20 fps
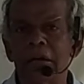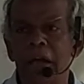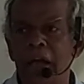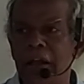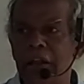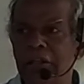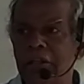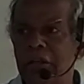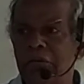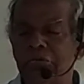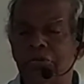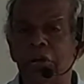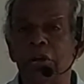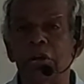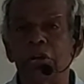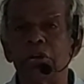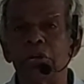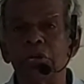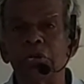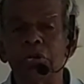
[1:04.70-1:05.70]
Anything.
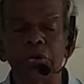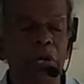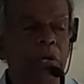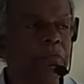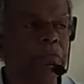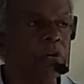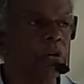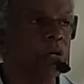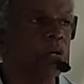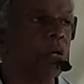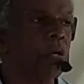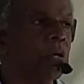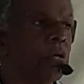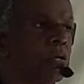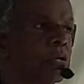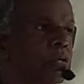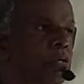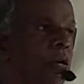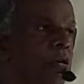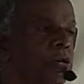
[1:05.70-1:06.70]
If you
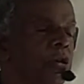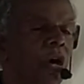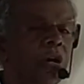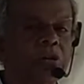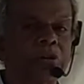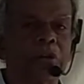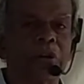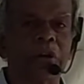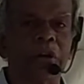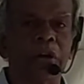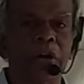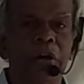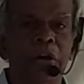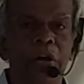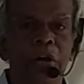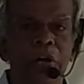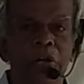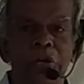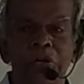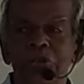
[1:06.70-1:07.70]
go to a doctor,
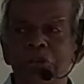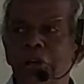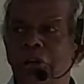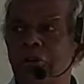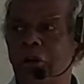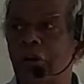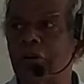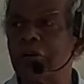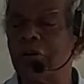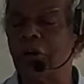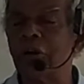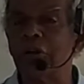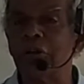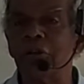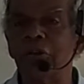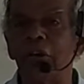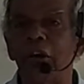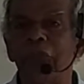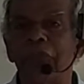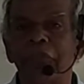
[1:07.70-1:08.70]
you see a doctor,
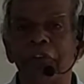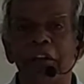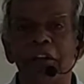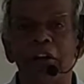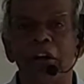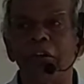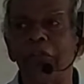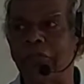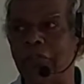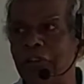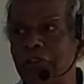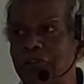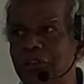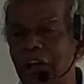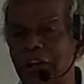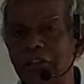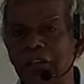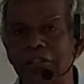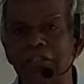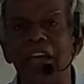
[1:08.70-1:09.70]
you're afraid of
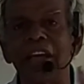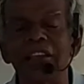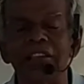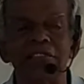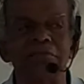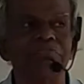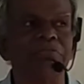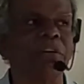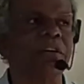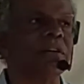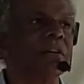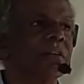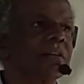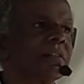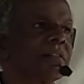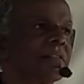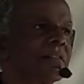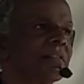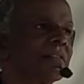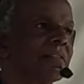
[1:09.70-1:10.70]
injection. That is fear.
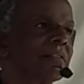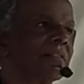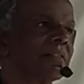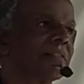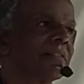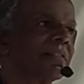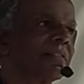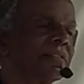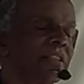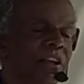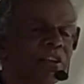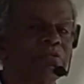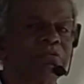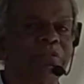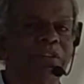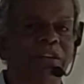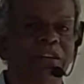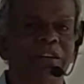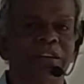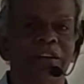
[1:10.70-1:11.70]
That's
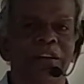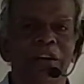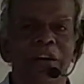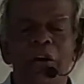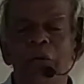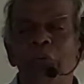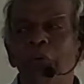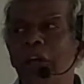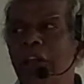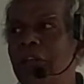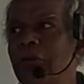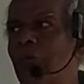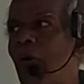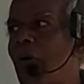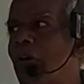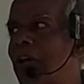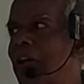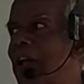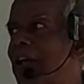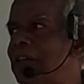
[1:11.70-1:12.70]
fear. When you
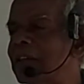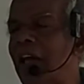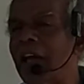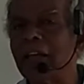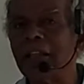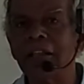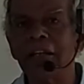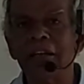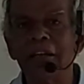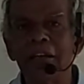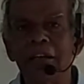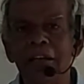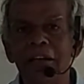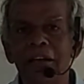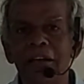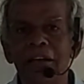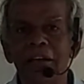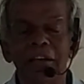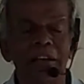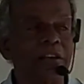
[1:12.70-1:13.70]
walk at night,
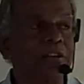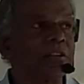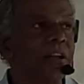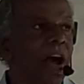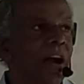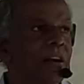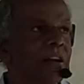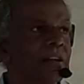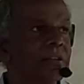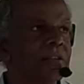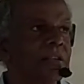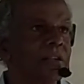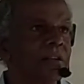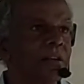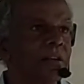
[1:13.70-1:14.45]
it's darkness.